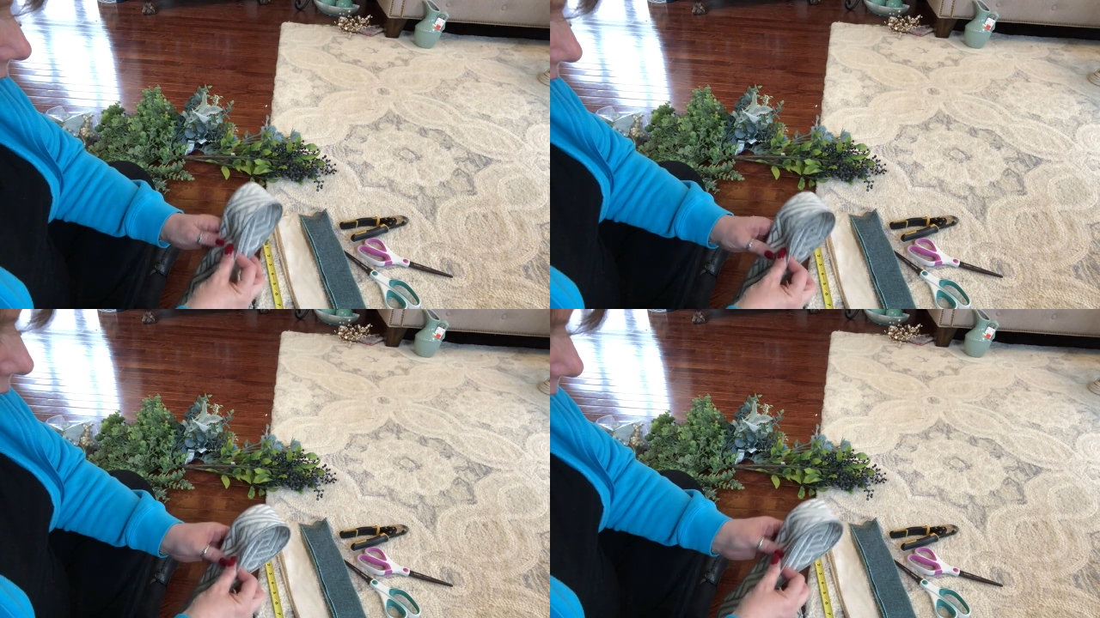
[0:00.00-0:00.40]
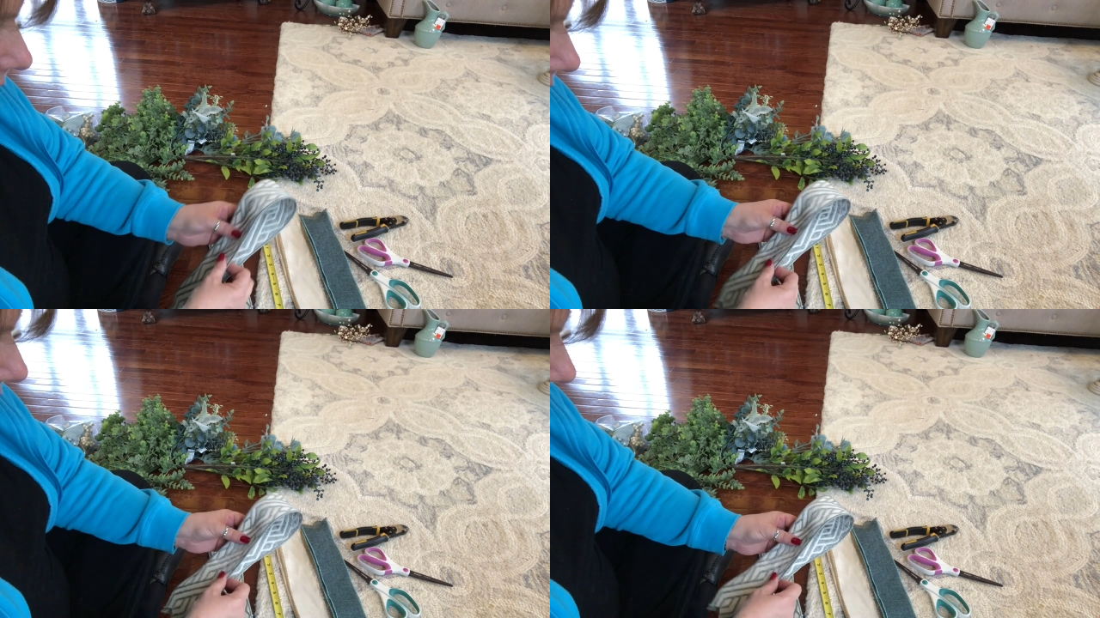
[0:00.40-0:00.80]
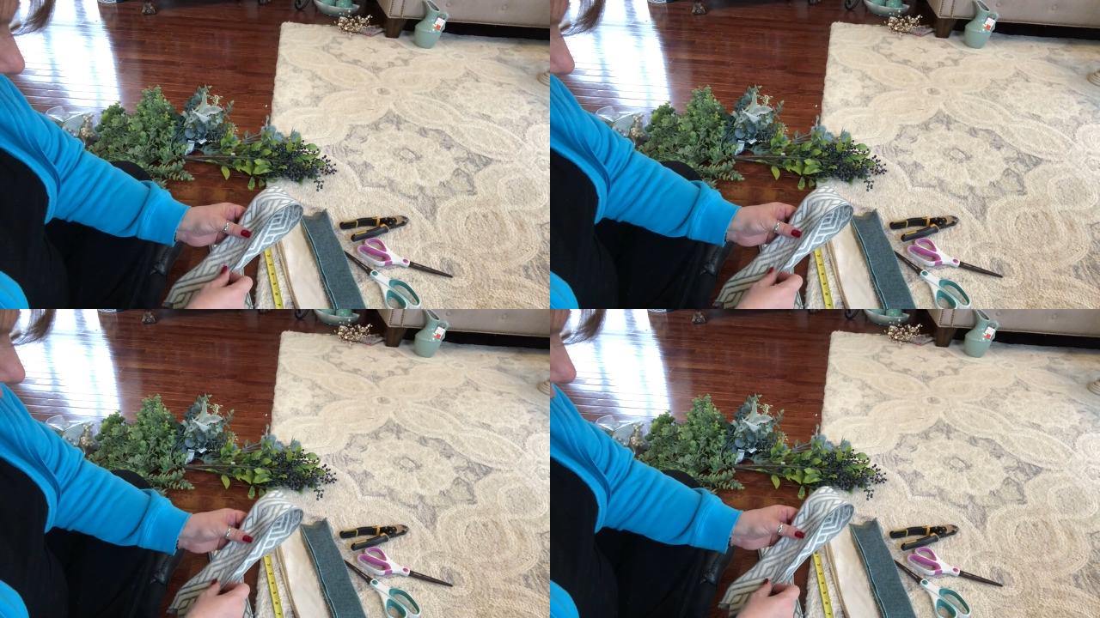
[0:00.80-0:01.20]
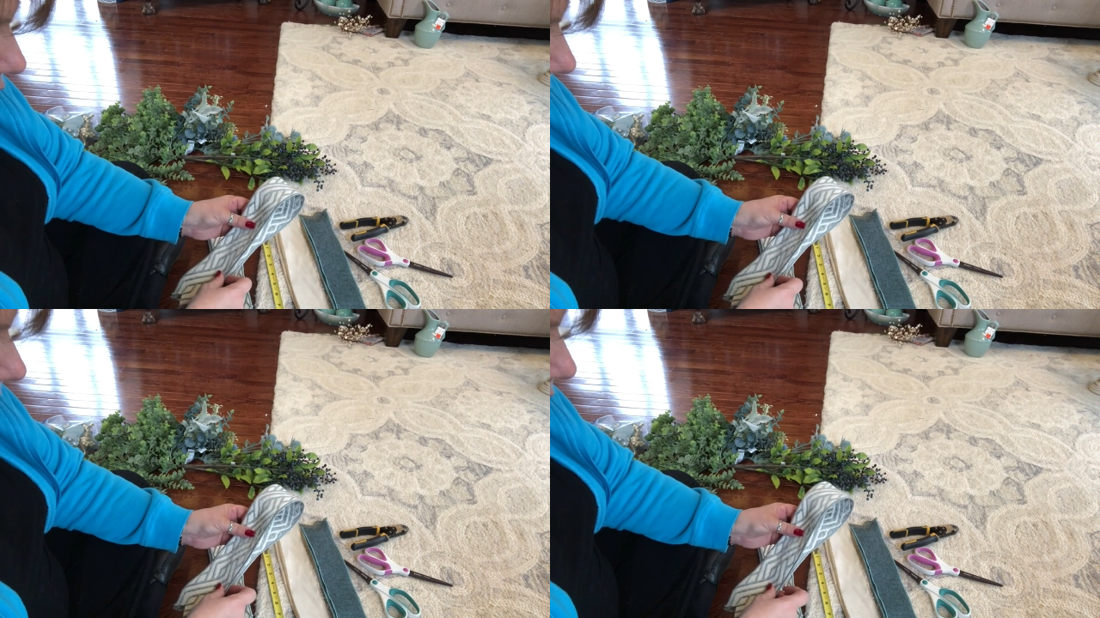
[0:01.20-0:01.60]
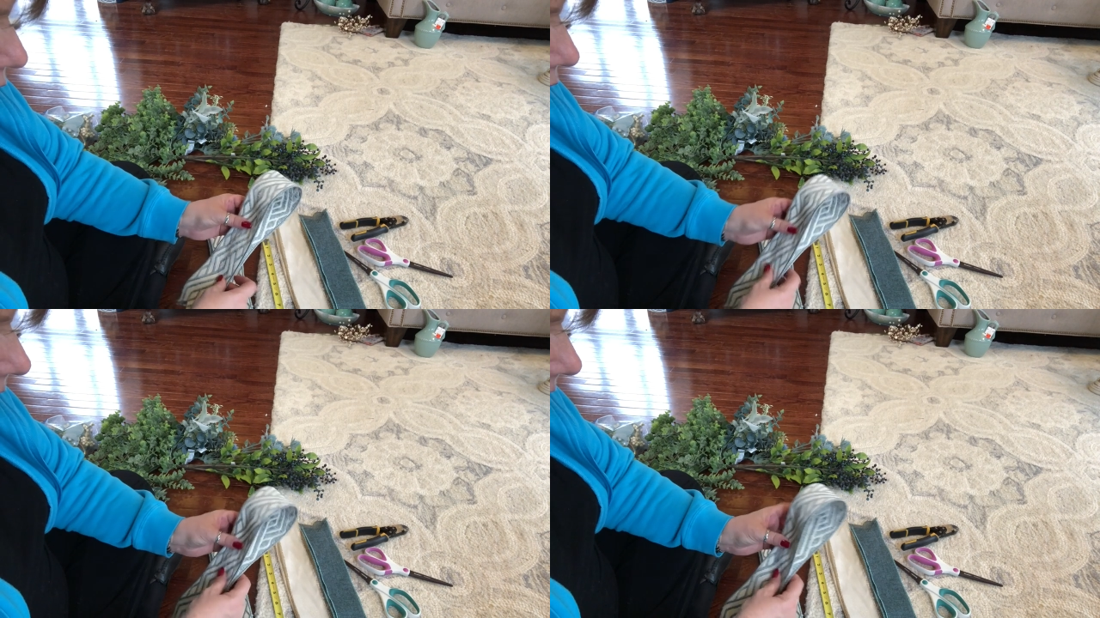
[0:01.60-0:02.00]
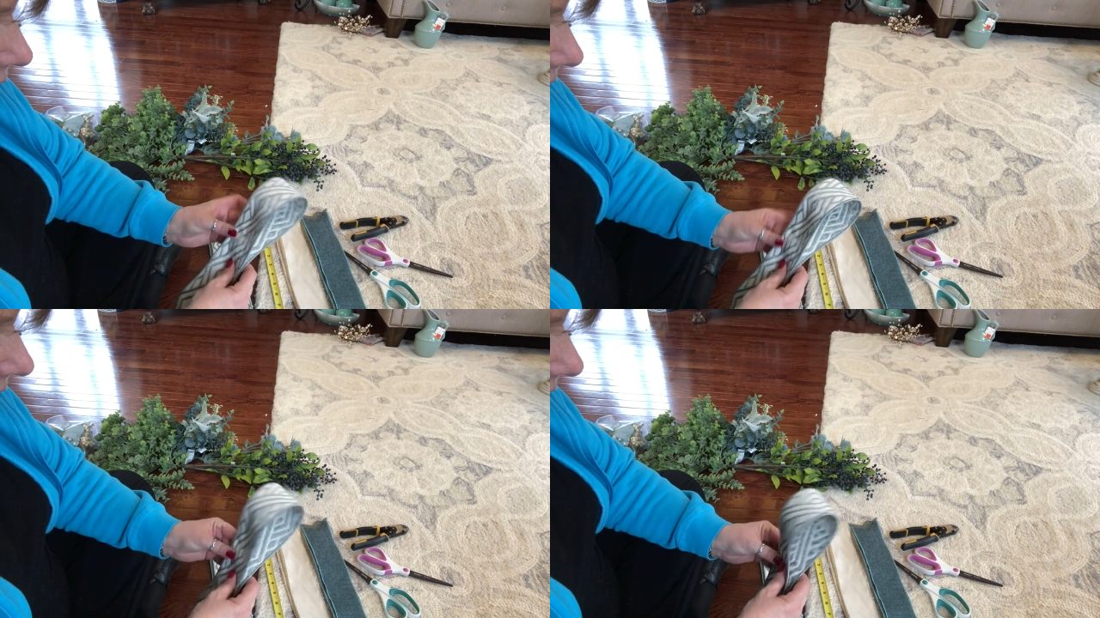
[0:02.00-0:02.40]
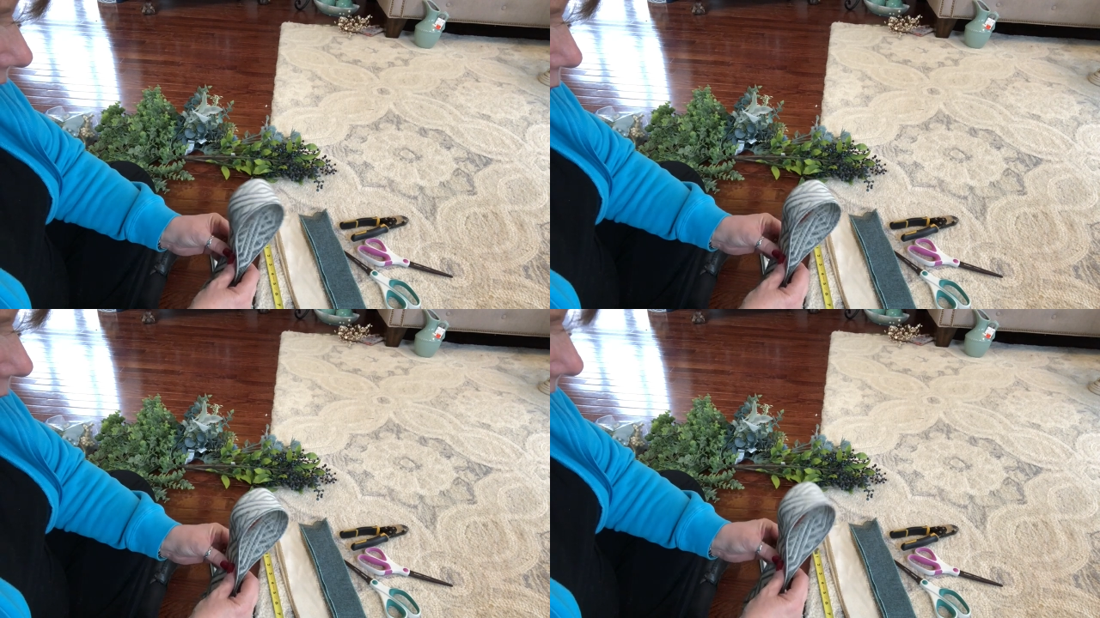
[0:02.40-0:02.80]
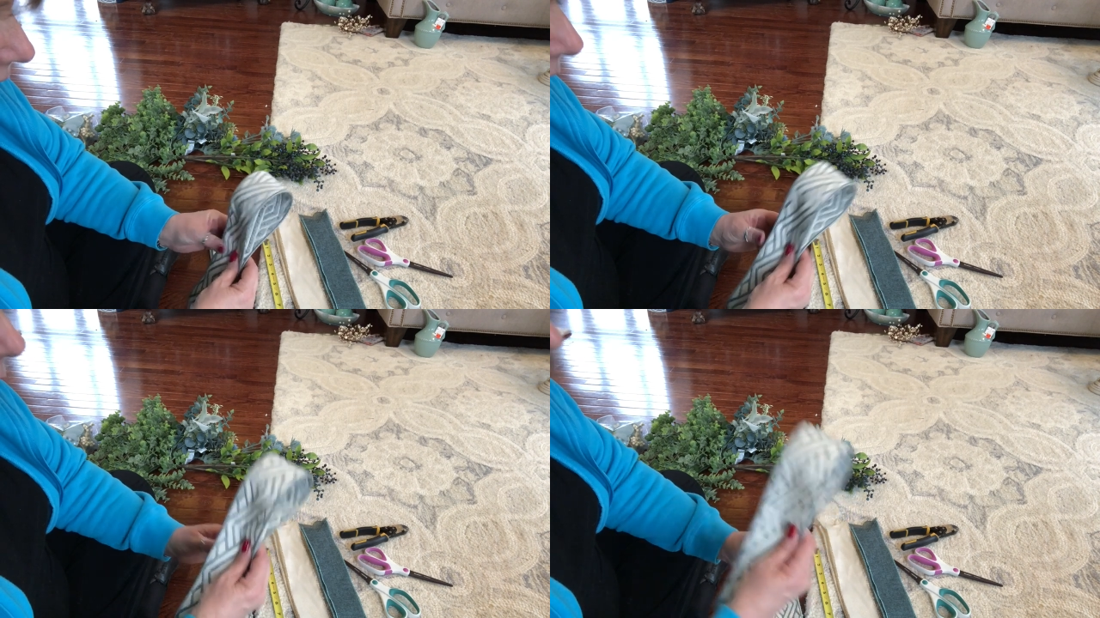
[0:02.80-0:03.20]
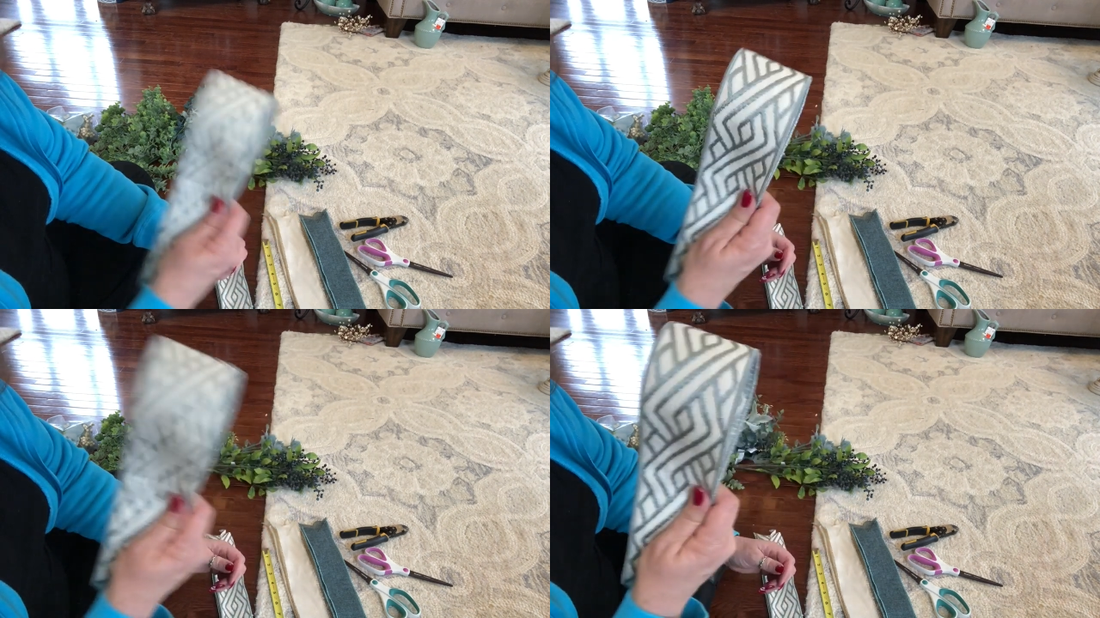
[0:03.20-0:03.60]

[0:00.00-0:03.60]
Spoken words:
[unreadable: no face in view]